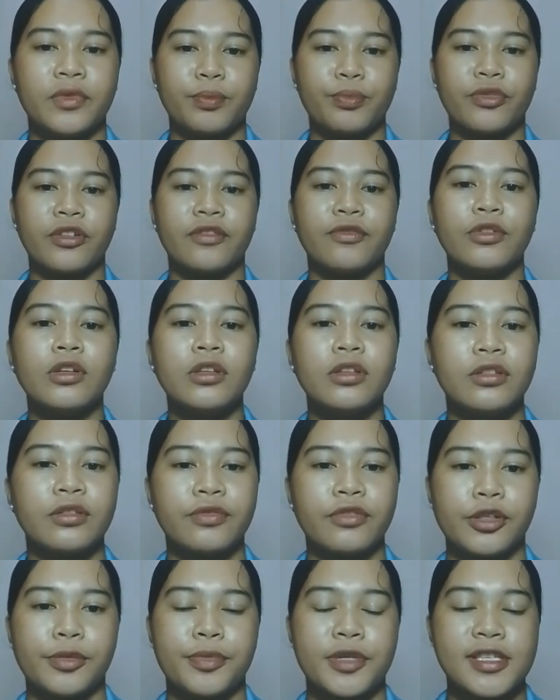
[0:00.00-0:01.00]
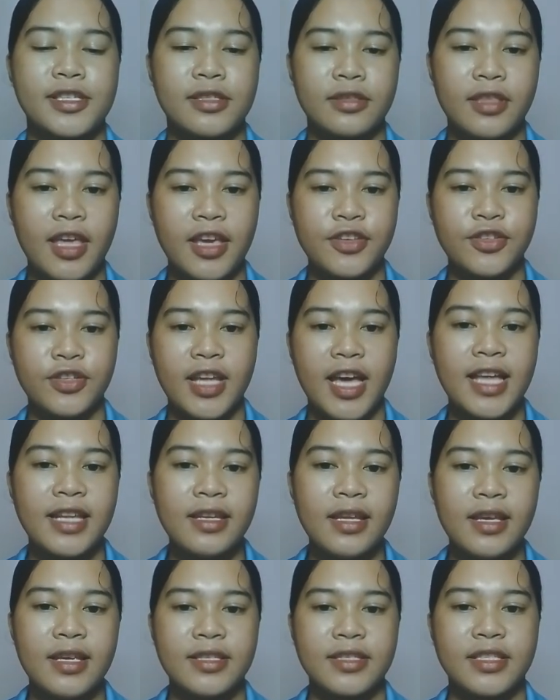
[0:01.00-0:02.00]
portfolio for presentation
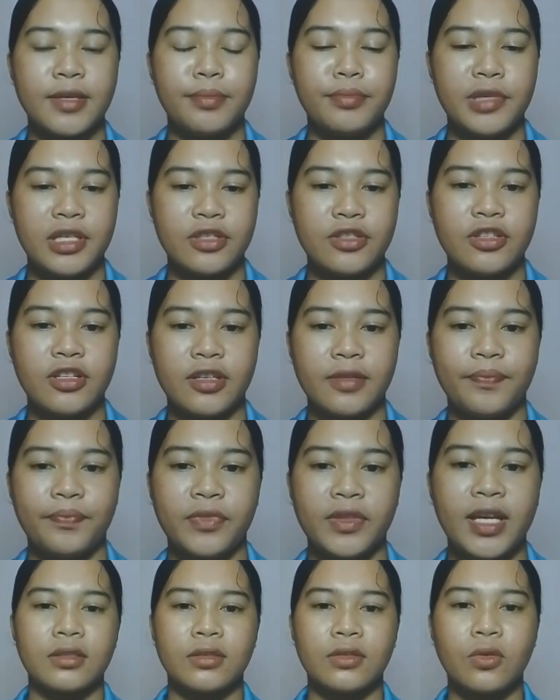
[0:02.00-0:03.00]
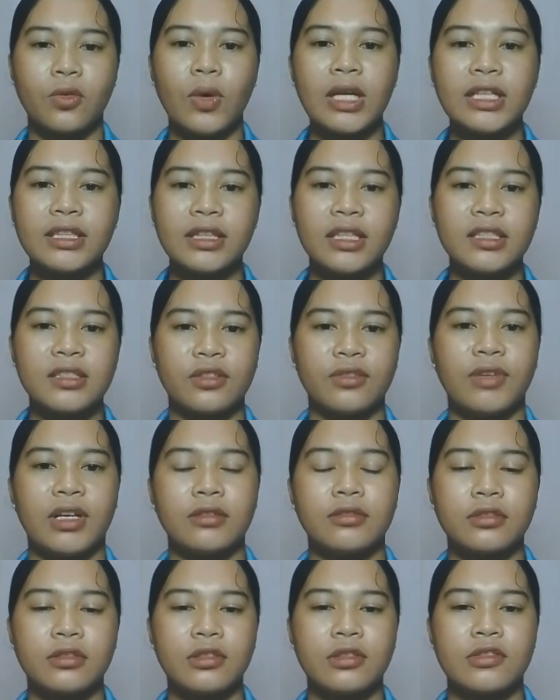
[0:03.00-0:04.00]
and submission. Qualities of a
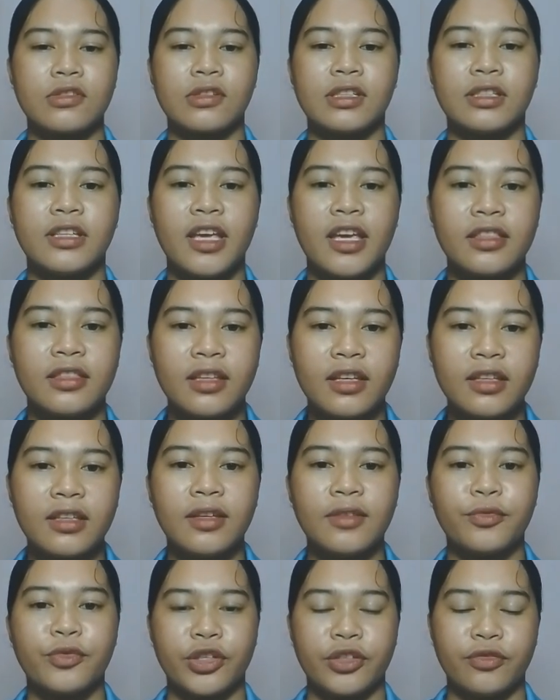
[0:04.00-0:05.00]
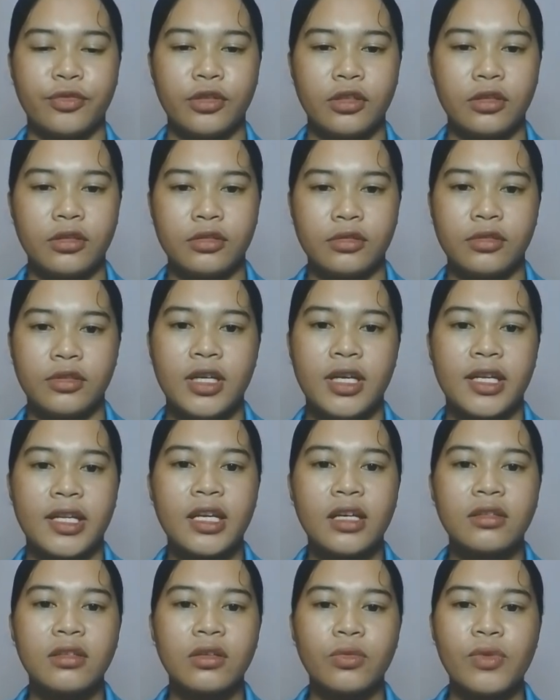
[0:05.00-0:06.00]
good consolidated portfolio.
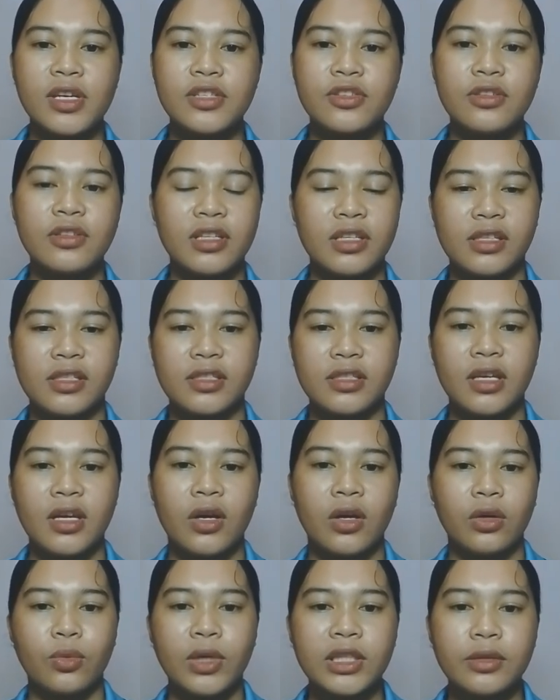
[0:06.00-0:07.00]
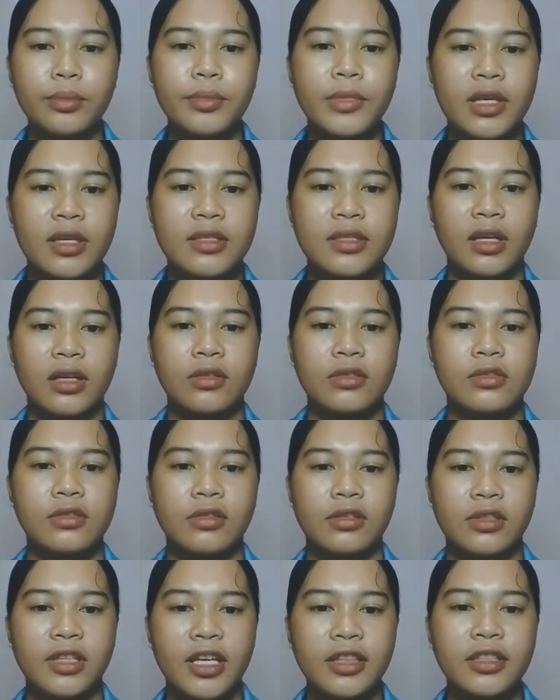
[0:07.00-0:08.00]
Now the question is, what makes a
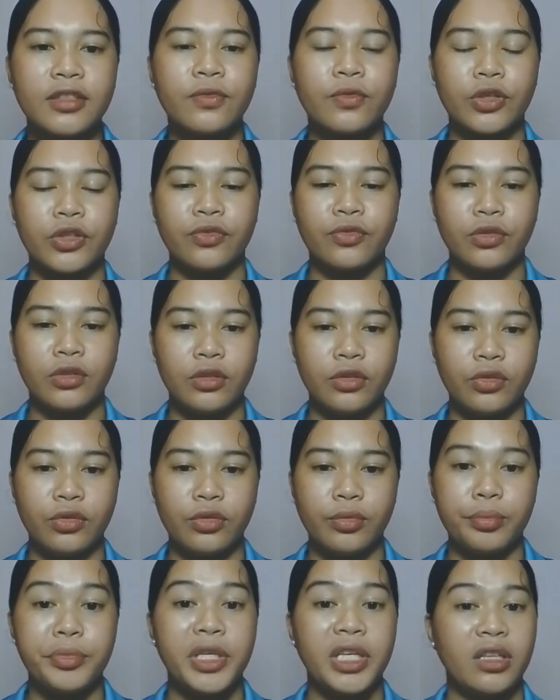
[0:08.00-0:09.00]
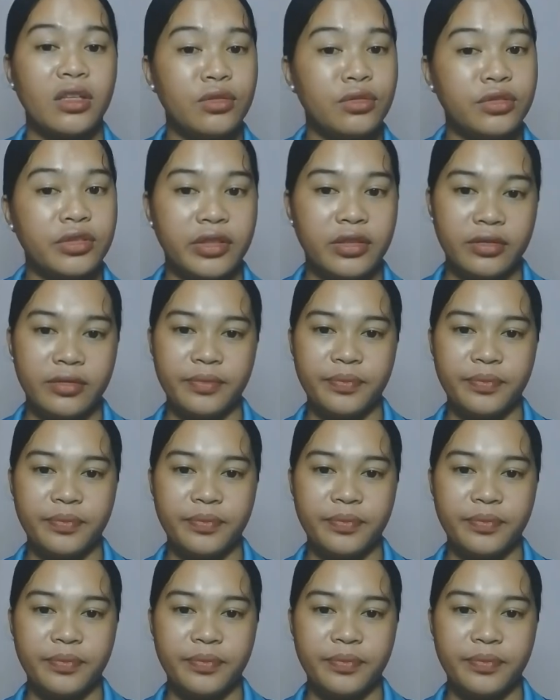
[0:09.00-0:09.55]
consolidated portfolio being good?